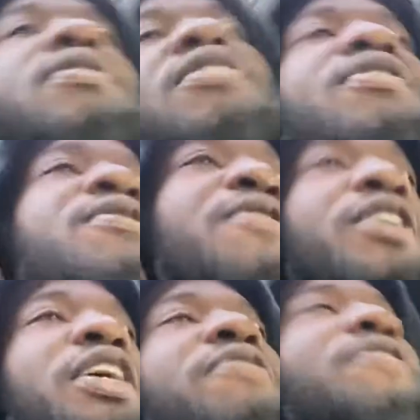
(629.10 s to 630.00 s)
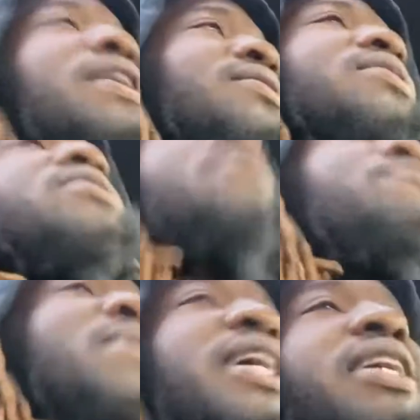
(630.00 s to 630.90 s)
The fucking founders of
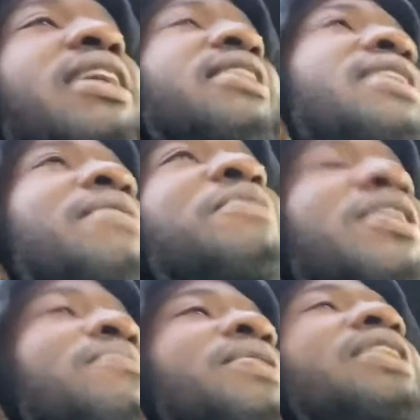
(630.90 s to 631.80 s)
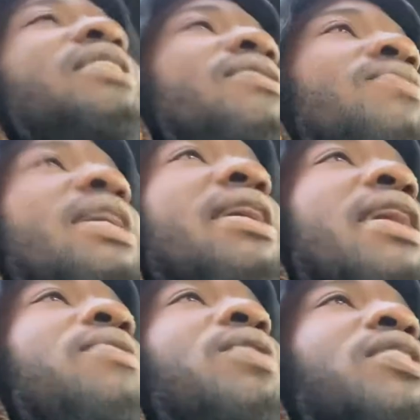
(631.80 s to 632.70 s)
my goddamn company that
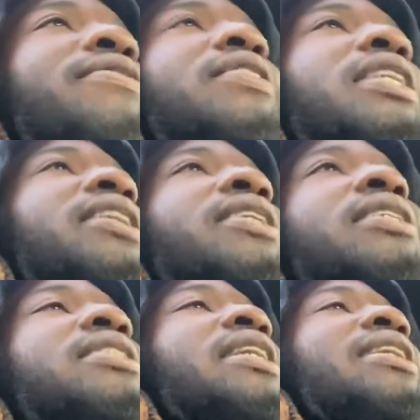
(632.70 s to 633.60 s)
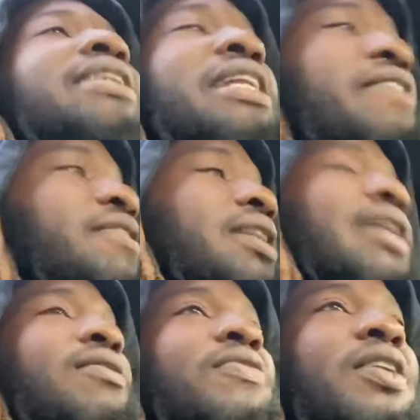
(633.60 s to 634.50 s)
I work for, their kids ain't never
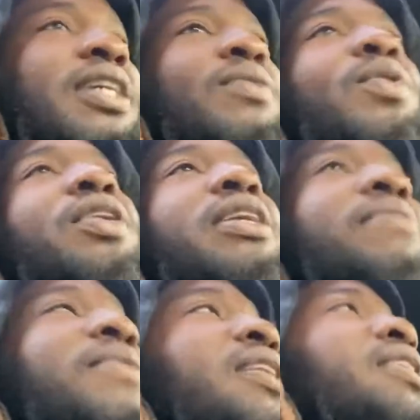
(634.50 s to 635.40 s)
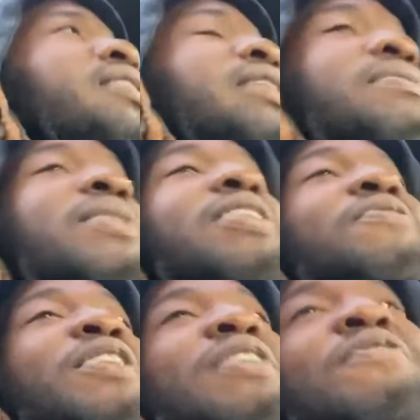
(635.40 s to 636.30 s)
gotta fucking work. Them
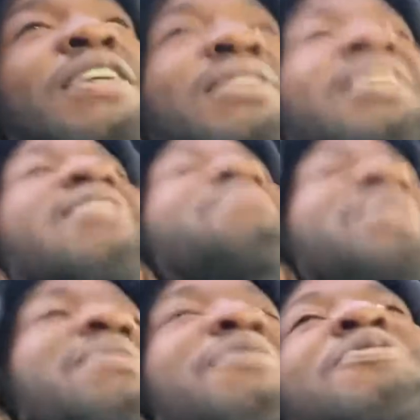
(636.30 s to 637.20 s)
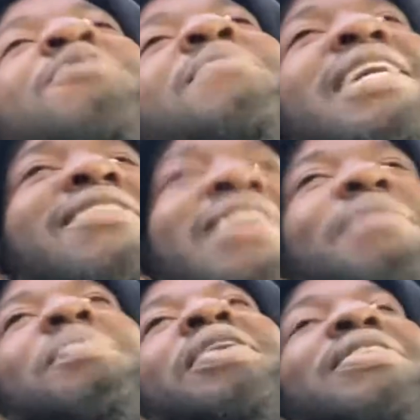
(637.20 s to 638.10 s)
motherfucker found a company before my
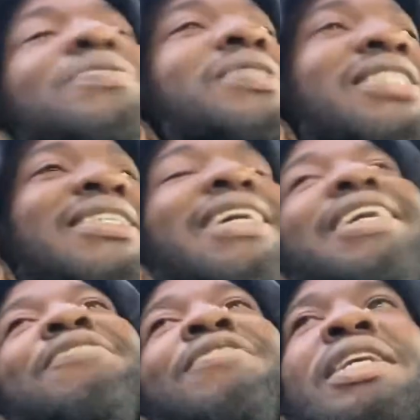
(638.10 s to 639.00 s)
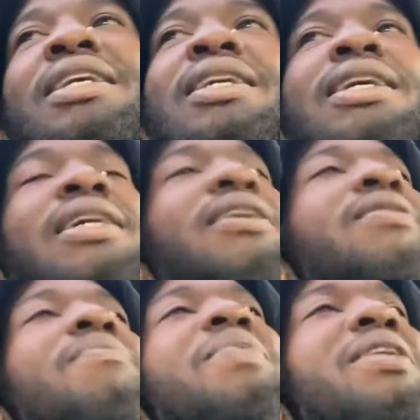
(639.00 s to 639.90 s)
grandparents was alive. And that
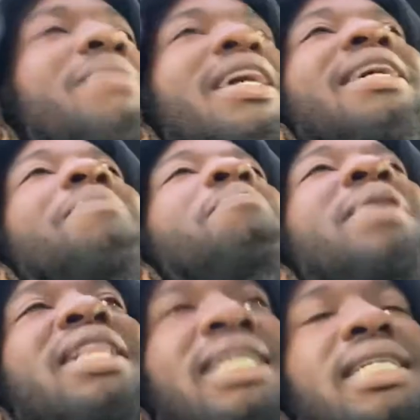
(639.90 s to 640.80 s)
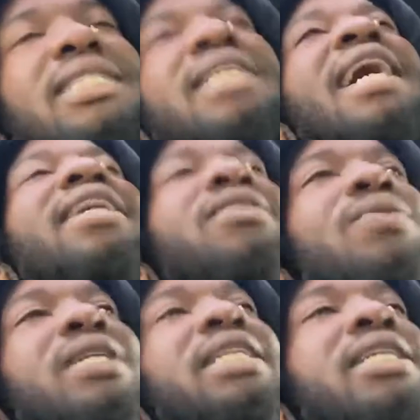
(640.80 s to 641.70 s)
company making billions
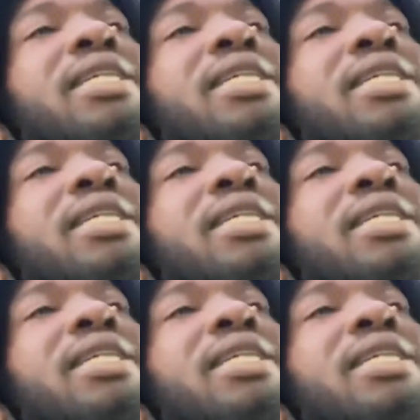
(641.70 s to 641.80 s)
annually.